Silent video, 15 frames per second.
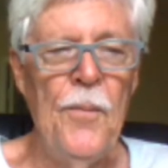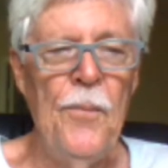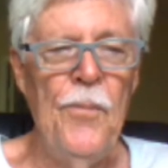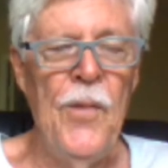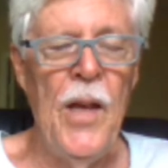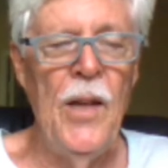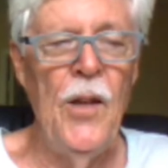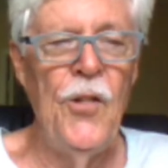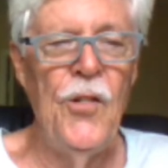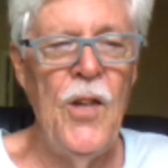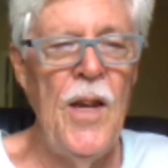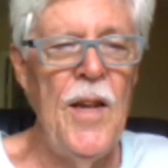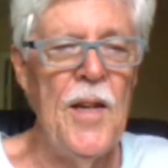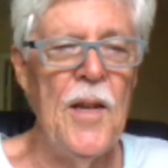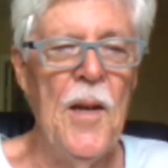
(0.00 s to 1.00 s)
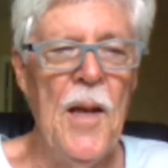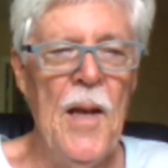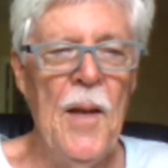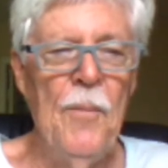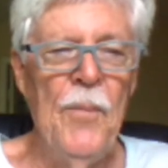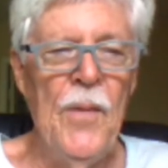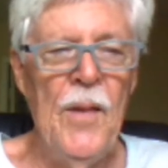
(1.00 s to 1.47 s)
Tennessee.
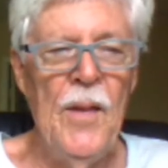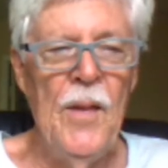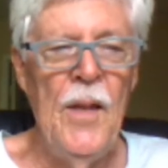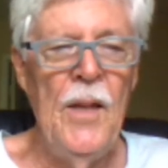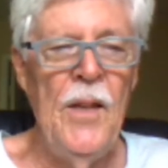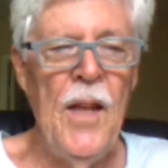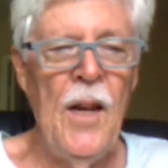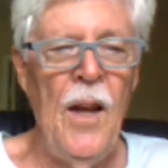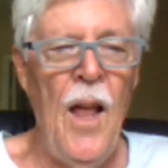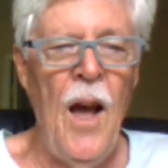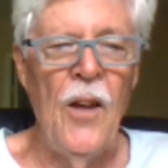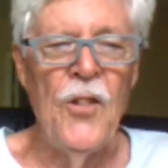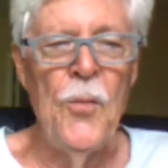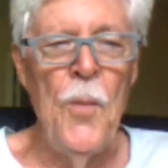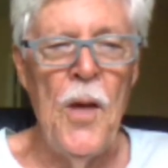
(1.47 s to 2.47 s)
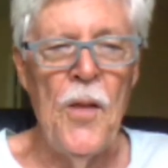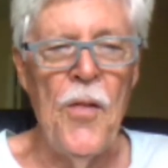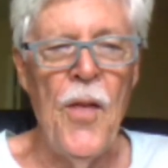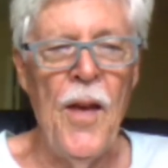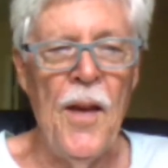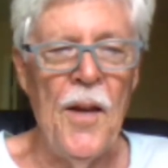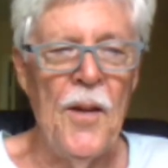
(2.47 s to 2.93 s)
He did a locksmith
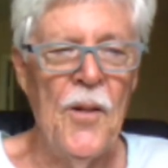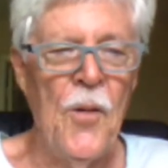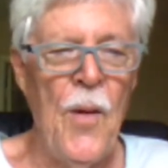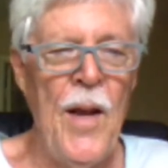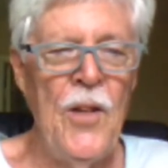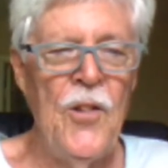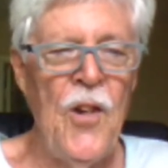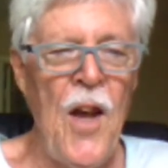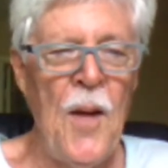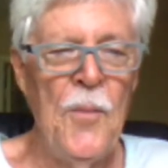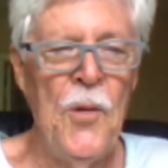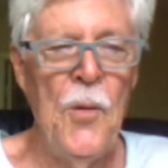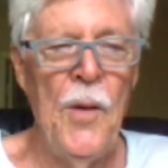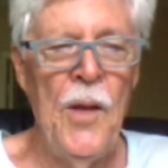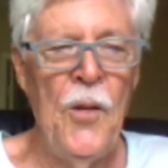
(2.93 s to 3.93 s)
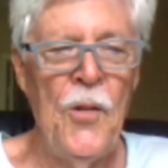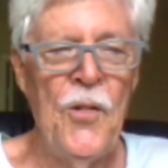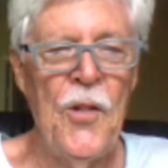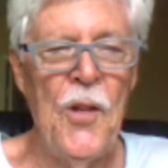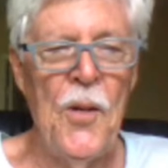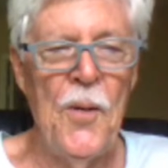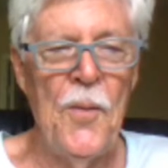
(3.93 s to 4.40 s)
thing. Great job doing
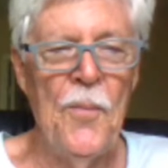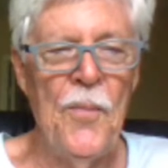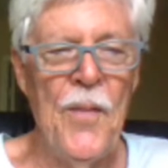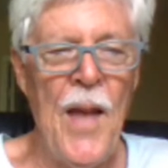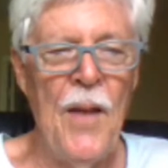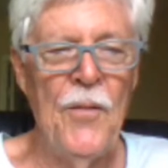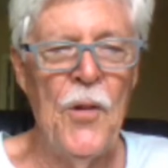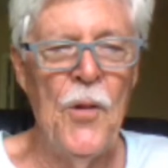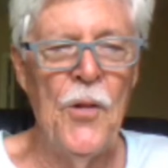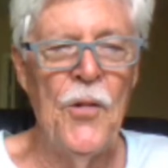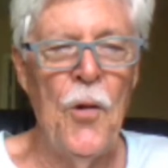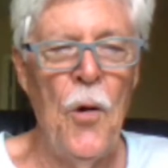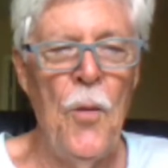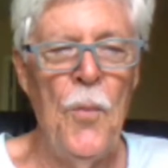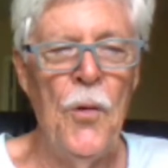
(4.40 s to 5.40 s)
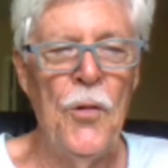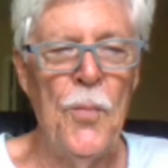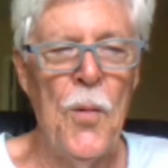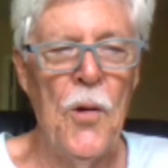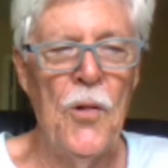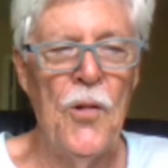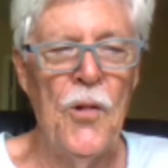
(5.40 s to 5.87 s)
his after his home was
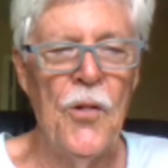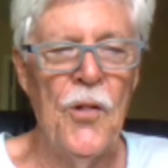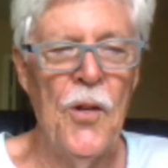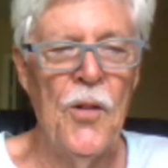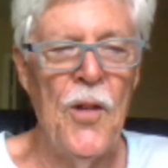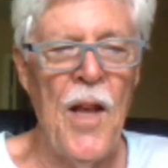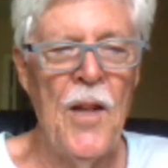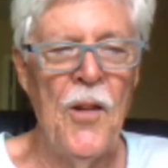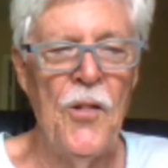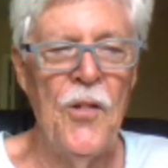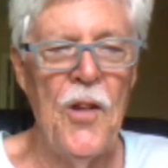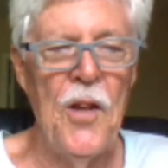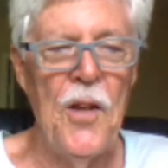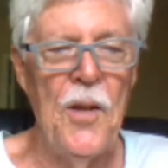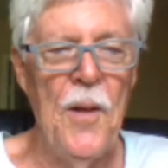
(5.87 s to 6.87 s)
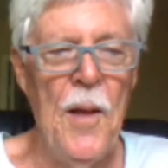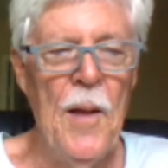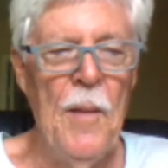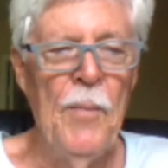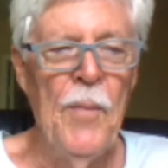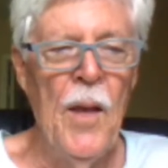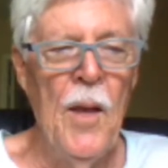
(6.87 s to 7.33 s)
purchased in Tennessee.
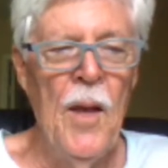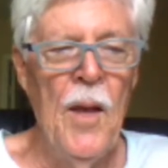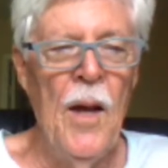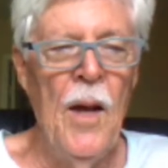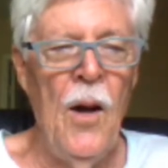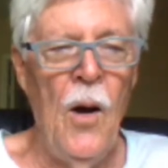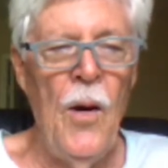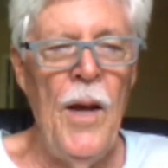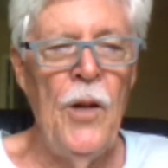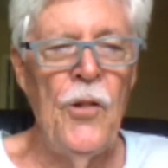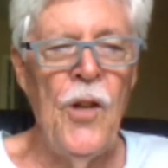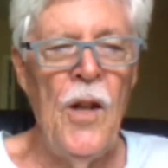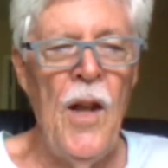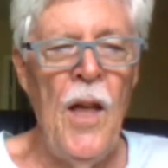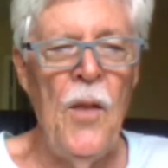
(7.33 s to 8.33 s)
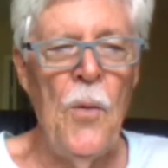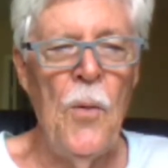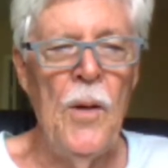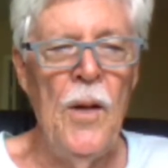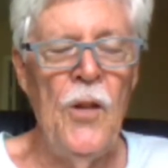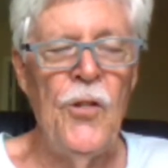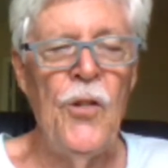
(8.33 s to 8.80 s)
And here's another
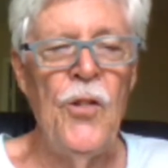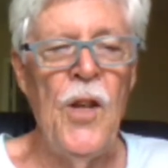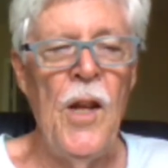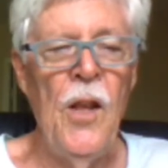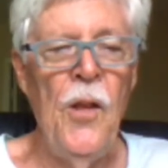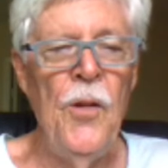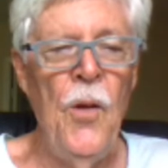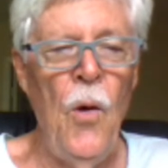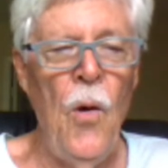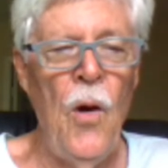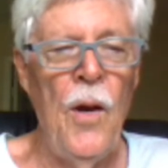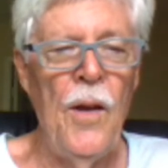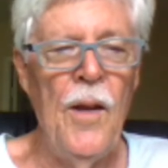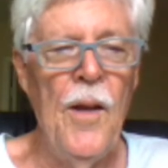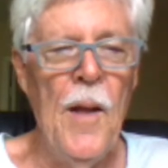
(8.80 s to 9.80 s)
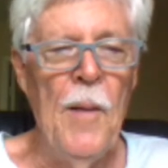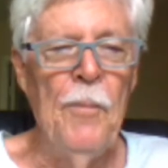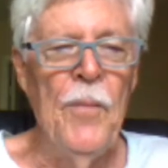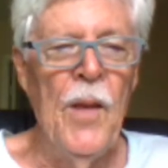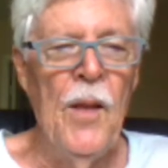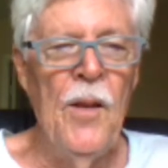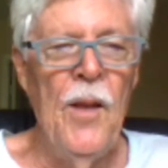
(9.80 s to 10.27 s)
one. This is in Illinois.
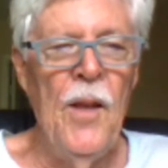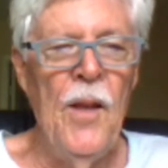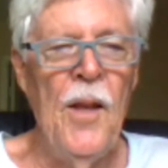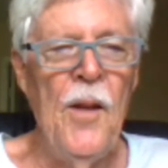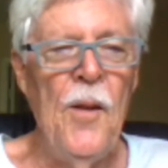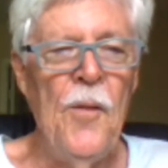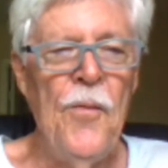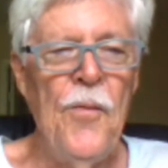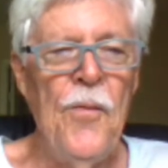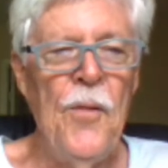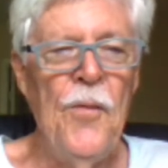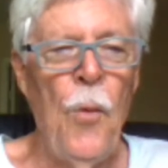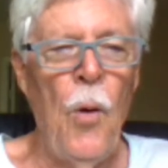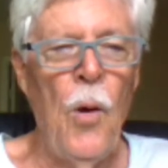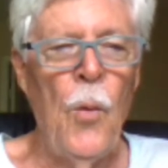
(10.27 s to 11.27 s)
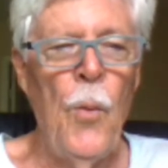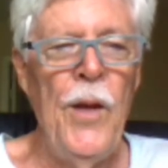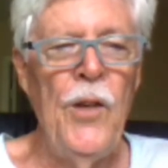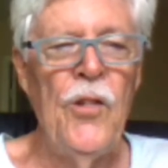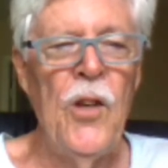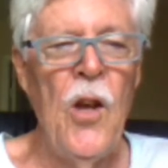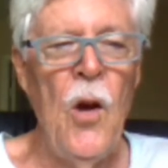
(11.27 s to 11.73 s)
4
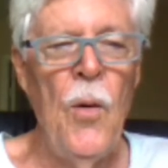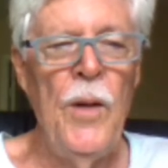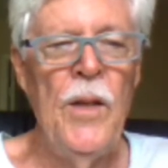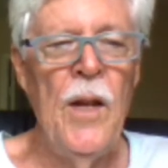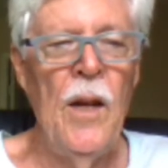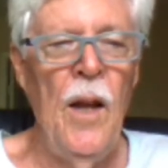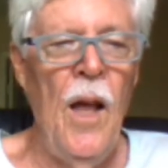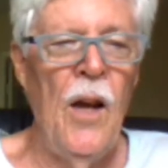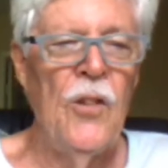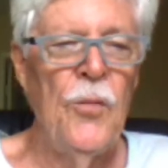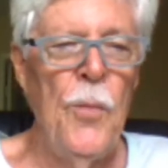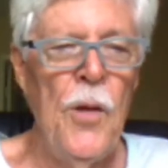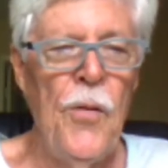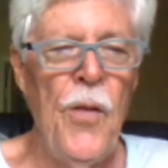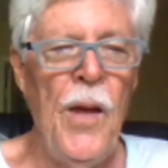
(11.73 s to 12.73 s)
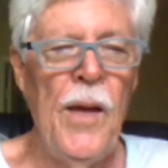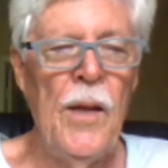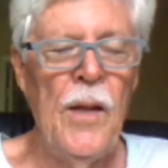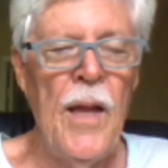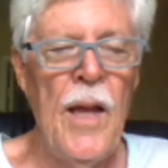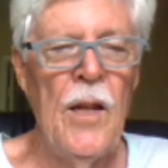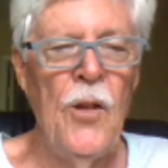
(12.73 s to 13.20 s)
weeks ago, he did a locksmith thing
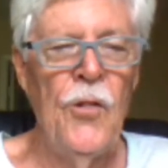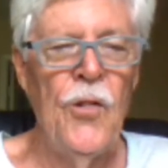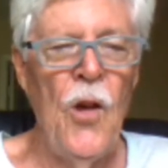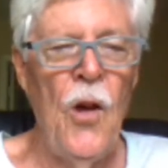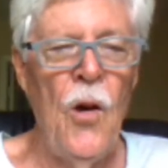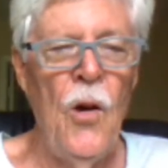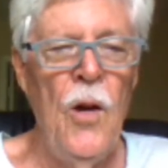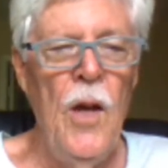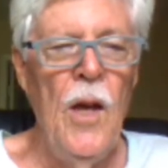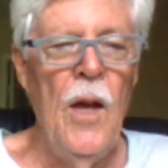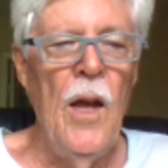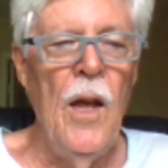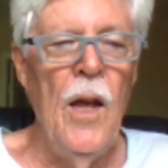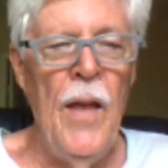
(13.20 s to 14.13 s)
in Kennesaw, and